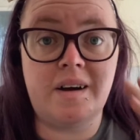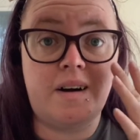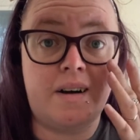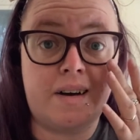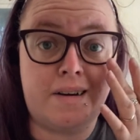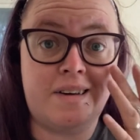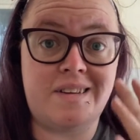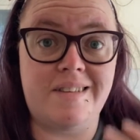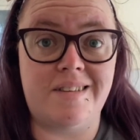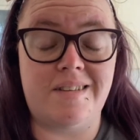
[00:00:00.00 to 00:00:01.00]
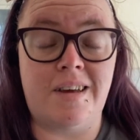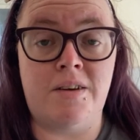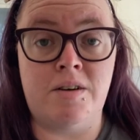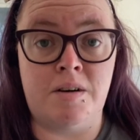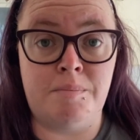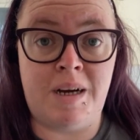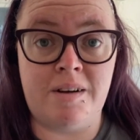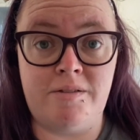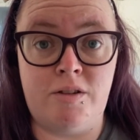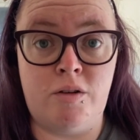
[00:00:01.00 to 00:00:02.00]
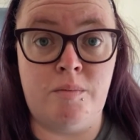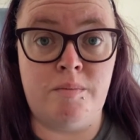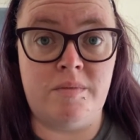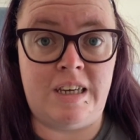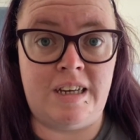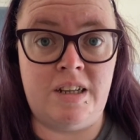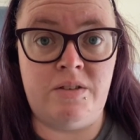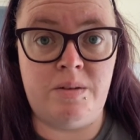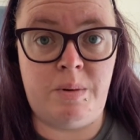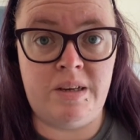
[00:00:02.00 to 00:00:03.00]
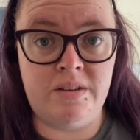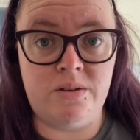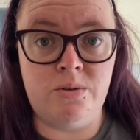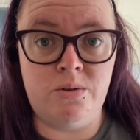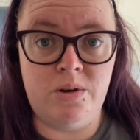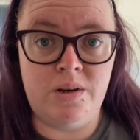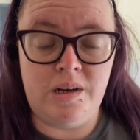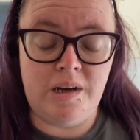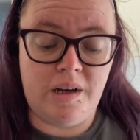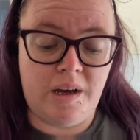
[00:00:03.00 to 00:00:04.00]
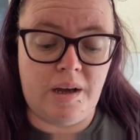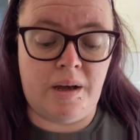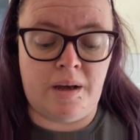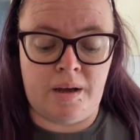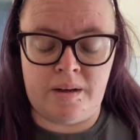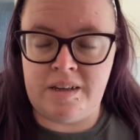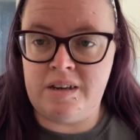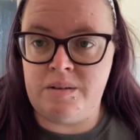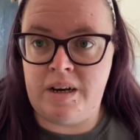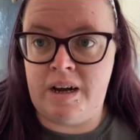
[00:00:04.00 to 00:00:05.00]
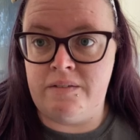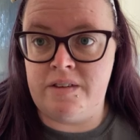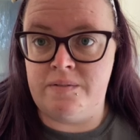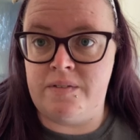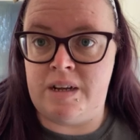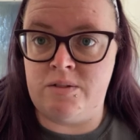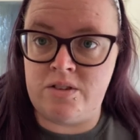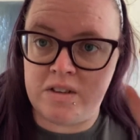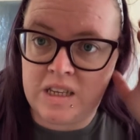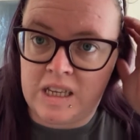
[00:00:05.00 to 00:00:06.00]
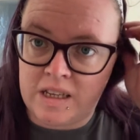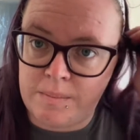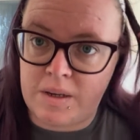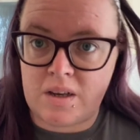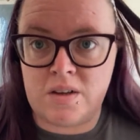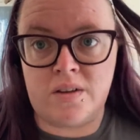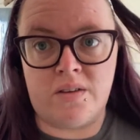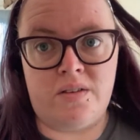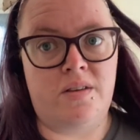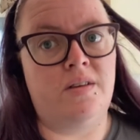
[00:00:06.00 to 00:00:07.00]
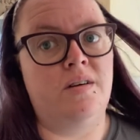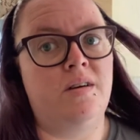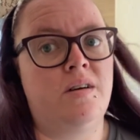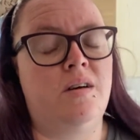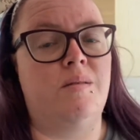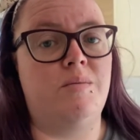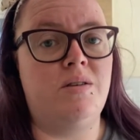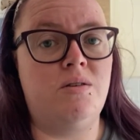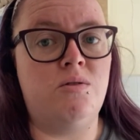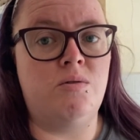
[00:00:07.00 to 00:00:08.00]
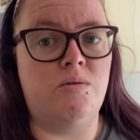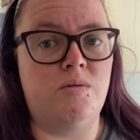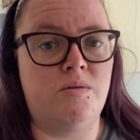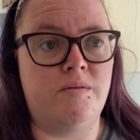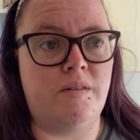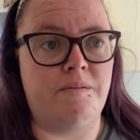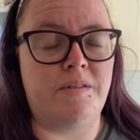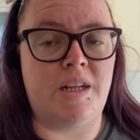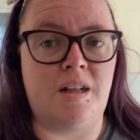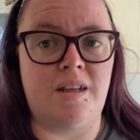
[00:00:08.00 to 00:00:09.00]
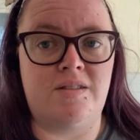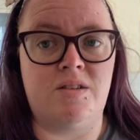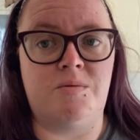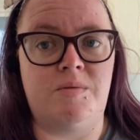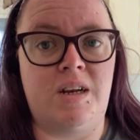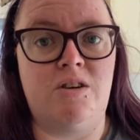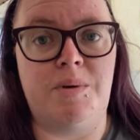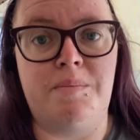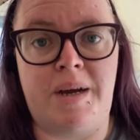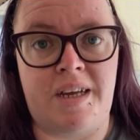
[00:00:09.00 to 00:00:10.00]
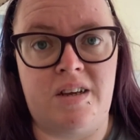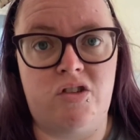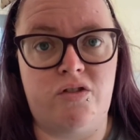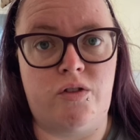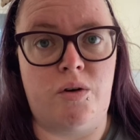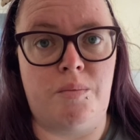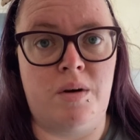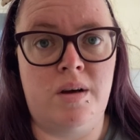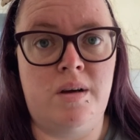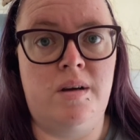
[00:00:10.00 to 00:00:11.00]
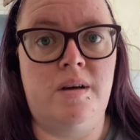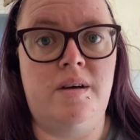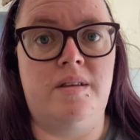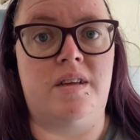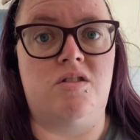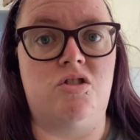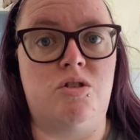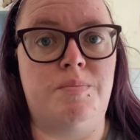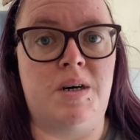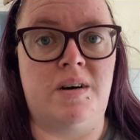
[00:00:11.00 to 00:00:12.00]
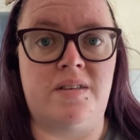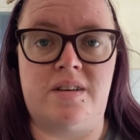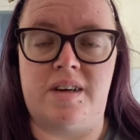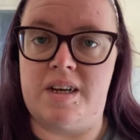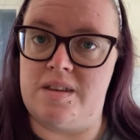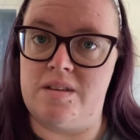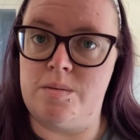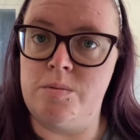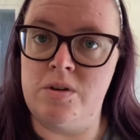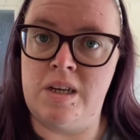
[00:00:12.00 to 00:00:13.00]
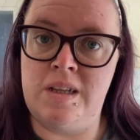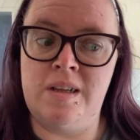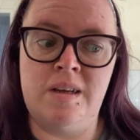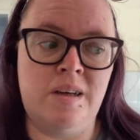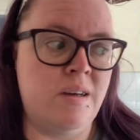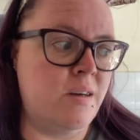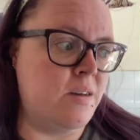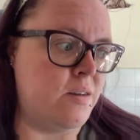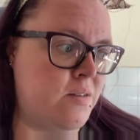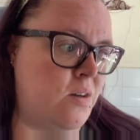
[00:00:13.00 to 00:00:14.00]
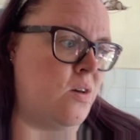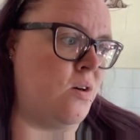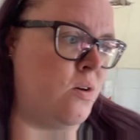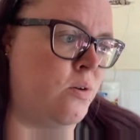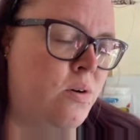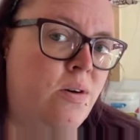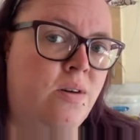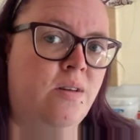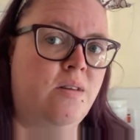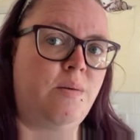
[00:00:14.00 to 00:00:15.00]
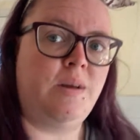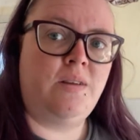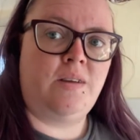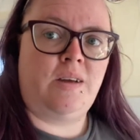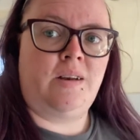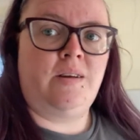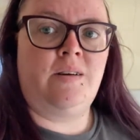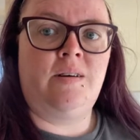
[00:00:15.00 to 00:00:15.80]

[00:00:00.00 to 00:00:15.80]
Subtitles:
Hi guys, so I'm back from taking Louis to play school. I think I'm going to have something else to eat because I'm feeling a little bit peckish from the two bars that I had this morning. So I'm tuned in